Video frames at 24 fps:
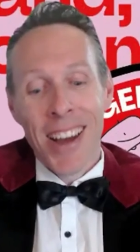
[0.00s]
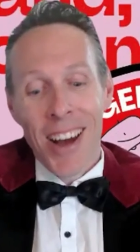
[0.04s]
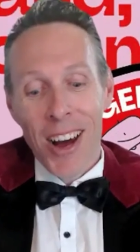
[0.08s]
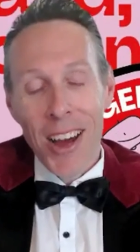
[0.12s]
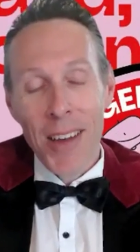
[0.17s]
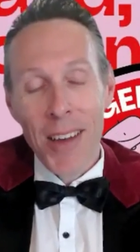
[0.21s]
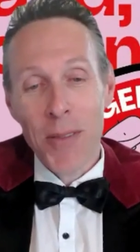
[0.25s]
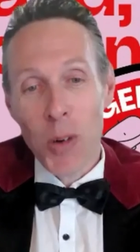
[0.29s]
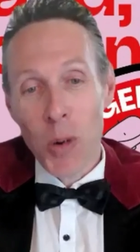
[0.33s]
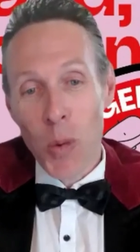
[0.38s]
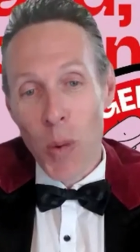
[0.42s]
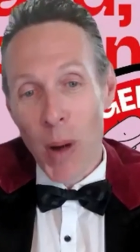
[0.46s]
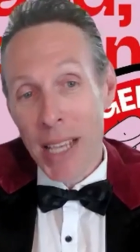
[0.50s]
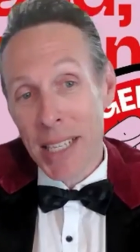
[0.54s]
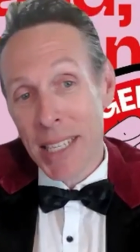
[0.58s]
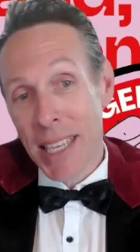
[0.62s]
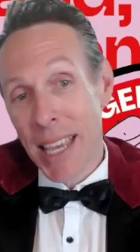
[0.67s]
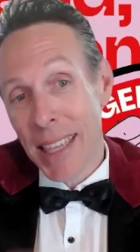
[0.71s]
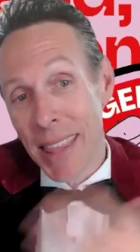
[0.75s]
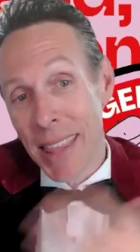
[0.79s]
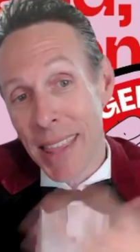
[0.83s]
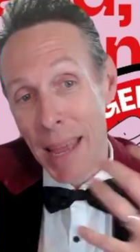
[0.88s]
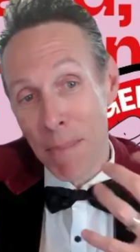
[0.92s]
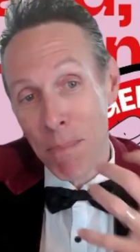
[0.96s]
I've always
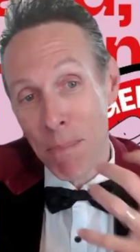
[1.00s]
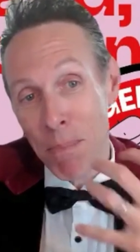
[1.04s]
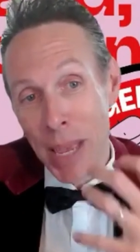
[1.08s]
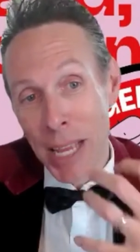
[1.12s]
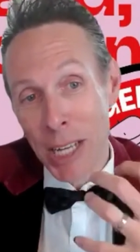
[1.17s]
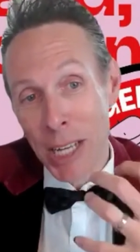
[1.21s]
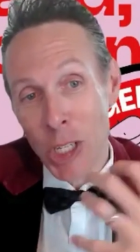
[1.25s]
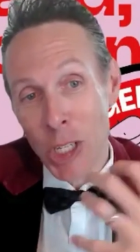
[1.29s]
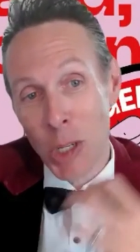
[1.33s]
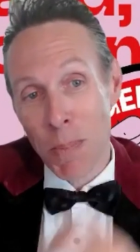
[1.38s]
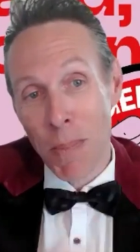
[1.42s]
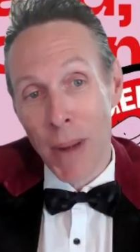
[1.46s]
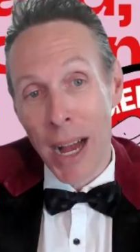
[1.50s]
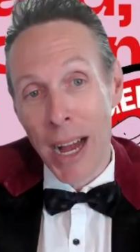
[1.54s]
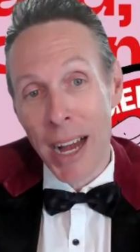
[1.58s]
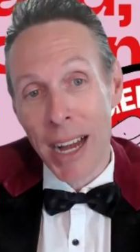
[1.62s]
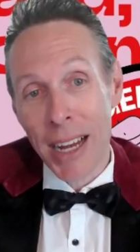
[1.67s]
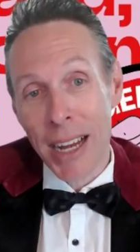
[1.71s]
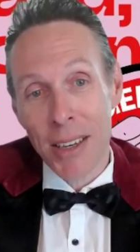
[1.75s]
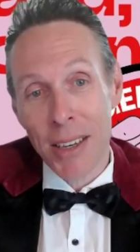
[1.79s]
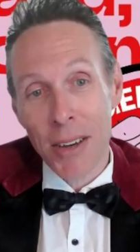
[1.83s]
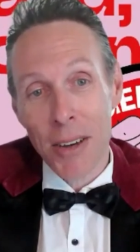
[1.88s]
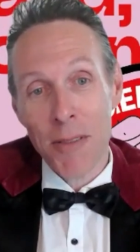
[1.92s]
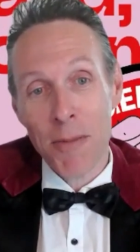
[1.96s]
had that
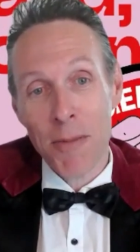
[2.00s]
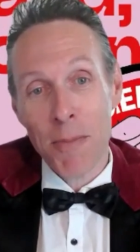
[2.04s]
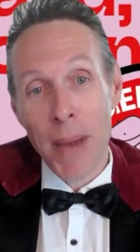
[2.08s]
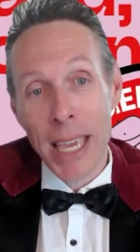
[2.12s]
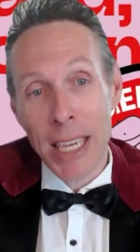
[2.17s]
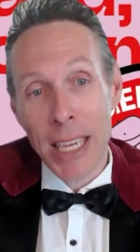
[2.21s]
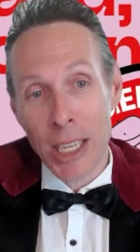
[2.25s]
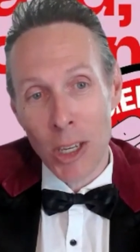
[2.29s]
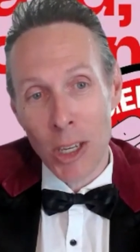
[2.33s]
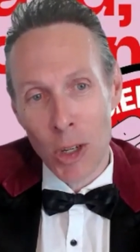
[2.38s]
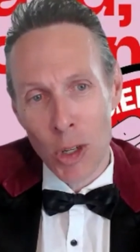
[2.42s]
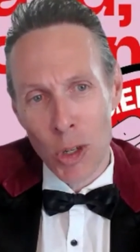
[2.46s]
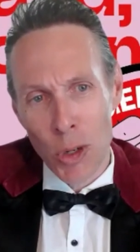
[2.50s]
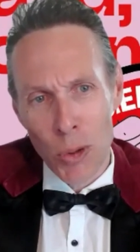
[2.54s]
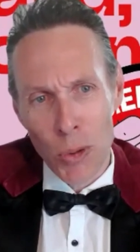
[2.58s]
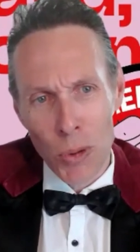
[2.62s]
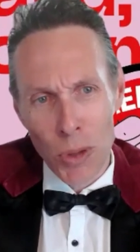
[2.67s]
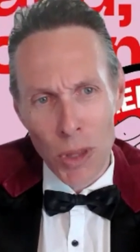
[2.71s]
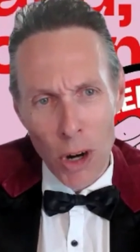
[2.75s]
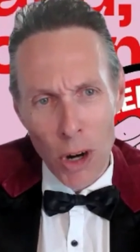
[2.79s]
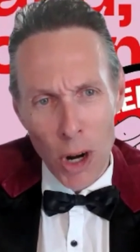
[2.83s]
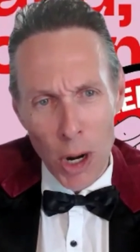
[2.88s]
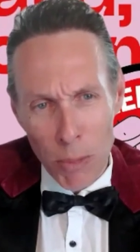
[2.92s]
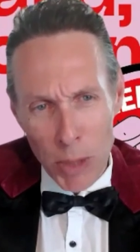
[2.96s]
benchmark of making sure
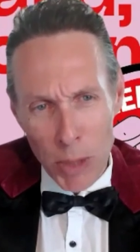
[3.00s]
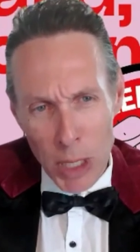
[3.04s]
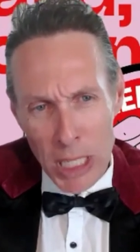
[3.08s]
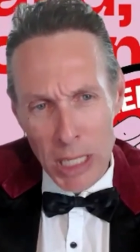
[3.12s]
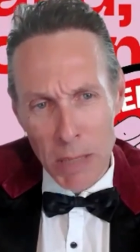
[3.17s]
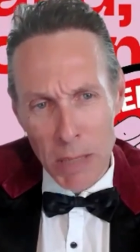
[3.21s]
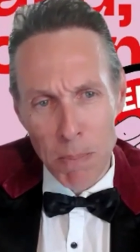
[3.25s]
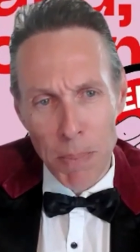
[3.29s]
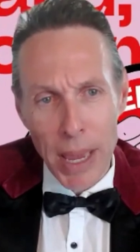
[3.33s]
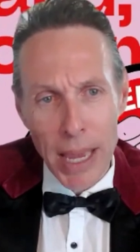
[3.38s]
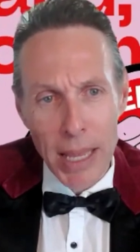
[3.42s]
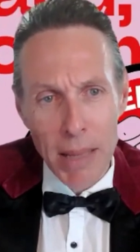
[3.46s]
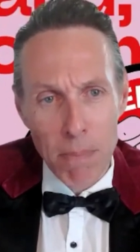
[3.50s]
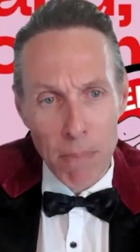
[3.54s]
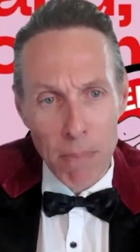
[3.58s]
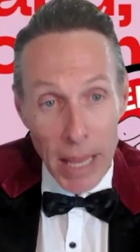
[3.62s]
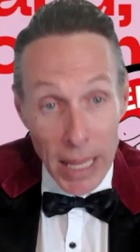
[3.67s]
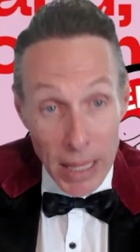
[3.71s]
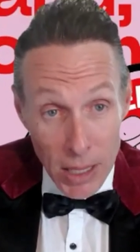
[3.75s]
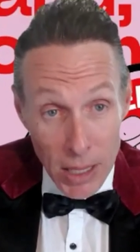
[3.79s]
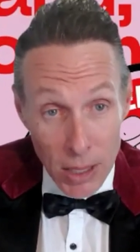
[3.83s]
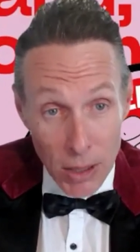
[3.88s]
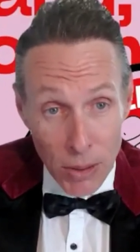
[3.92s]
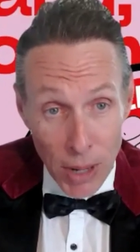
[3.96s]
that I respect
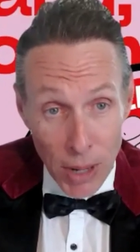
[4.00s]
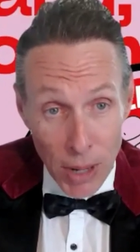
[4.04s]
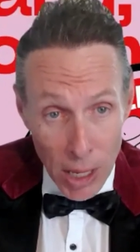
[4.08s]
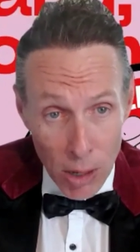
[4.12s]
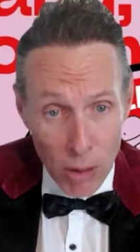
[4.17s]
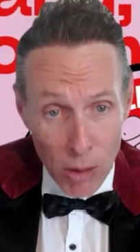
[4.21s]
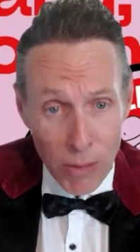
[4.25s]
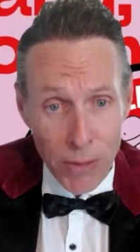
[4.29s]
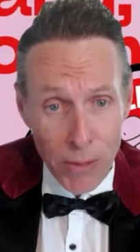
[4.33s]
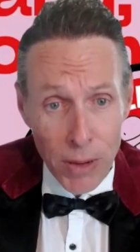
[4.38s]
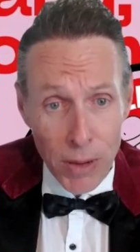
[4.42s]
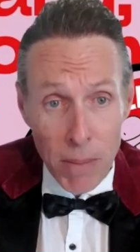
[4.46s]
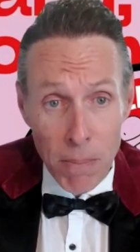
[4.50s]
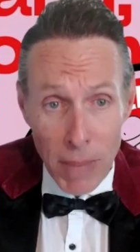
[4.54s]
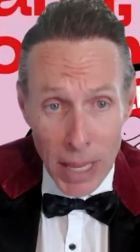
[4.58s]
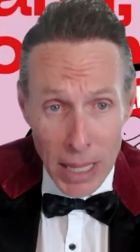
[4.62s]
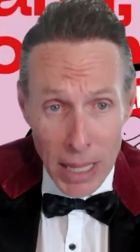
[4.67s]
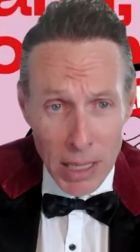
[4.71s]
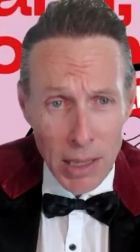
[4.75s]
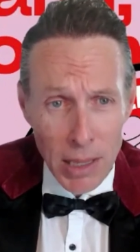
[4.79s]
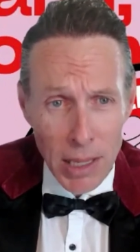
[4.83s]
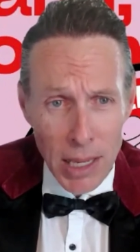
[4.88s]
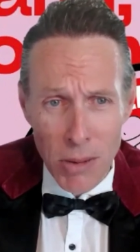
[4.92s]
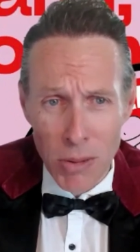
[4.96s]
mental health and
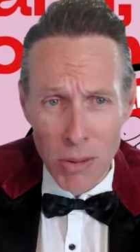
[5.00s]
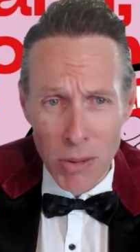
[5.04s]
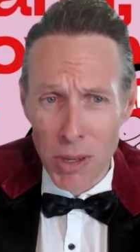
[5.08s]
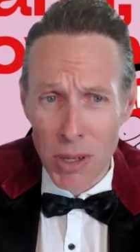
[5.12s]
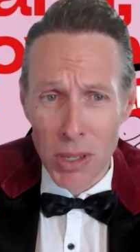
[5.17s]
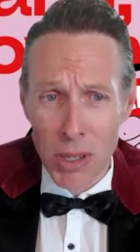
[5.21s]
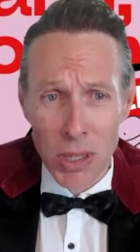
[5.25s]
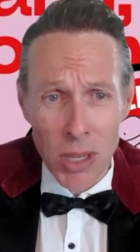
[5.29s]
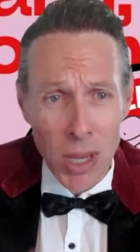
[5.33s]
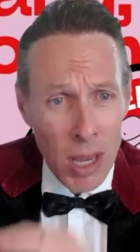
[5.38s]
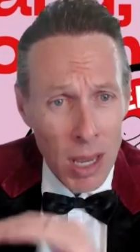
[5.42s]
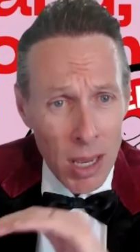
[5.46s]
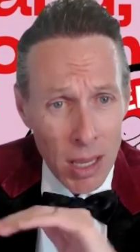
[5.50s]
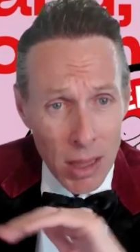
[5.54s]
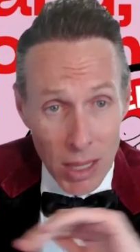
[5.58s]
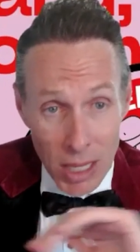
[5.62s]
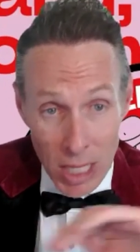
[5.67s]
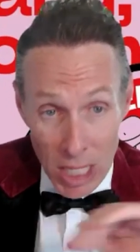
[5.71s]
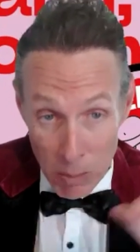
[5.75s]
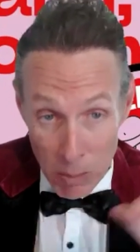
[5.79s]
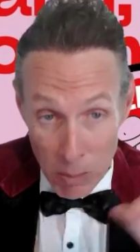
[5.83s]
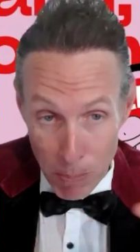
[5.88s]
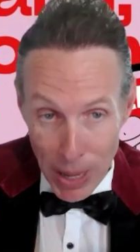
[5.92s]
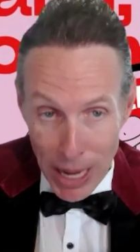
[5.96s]
mental illness. The
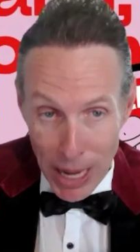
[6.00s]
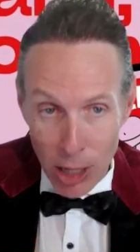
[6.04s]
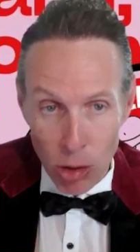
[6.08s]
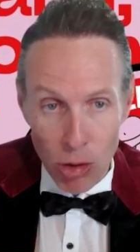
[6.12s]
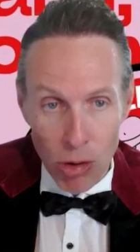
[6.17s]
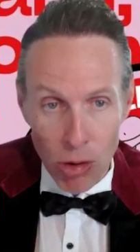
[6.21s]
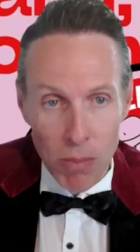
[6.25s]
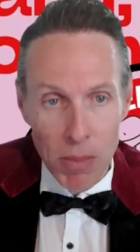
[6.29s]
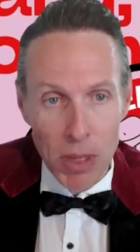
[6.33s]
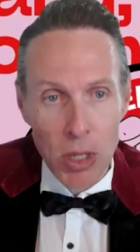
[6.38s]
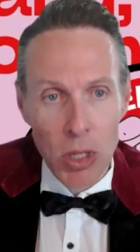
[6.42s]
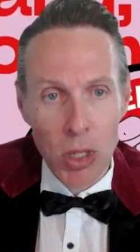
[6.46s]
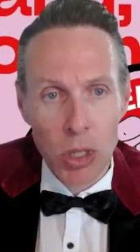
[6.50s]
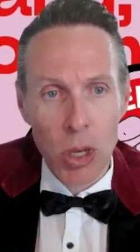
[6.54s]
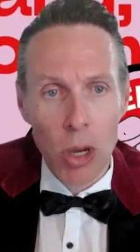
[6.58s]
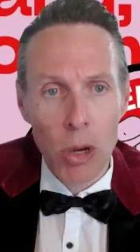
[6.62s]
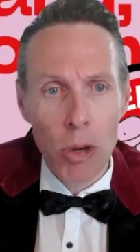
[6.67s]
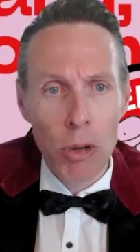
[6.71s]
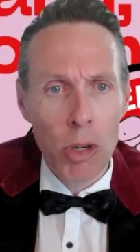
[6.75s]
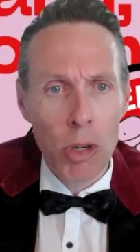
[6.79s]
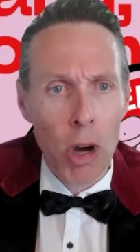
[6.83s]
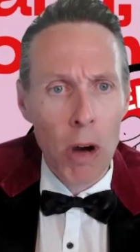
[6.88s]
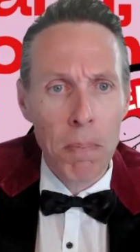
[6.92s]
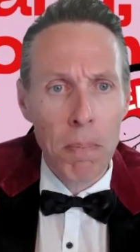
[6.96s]
spectrum is
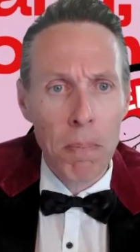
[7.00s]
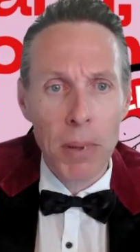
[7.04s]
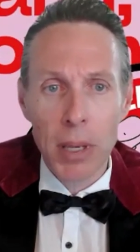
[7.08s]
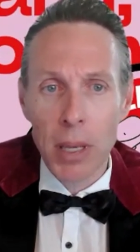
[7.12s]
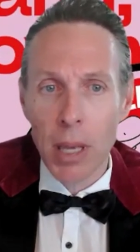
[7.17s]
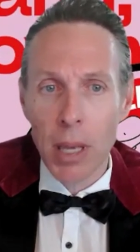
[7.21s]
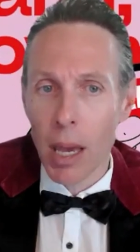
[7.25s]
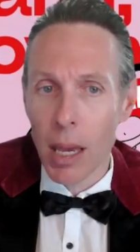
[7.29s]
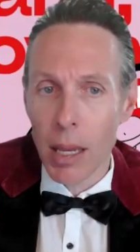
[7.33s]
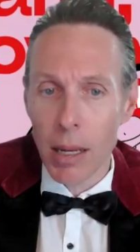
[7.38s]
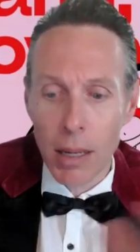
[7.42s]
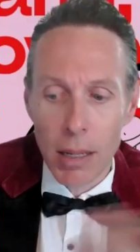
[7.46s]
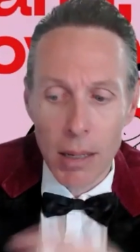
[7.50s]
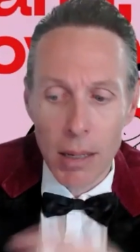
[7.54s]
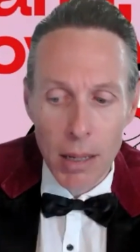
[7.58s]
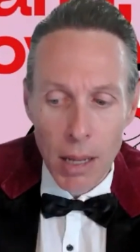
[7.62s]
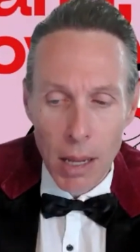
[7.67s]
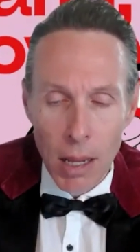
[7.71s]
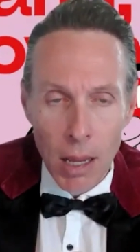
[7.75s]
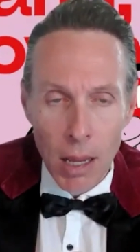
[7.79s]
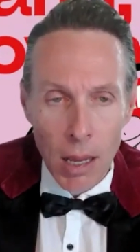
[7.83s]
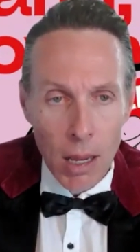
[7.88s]
so complicated.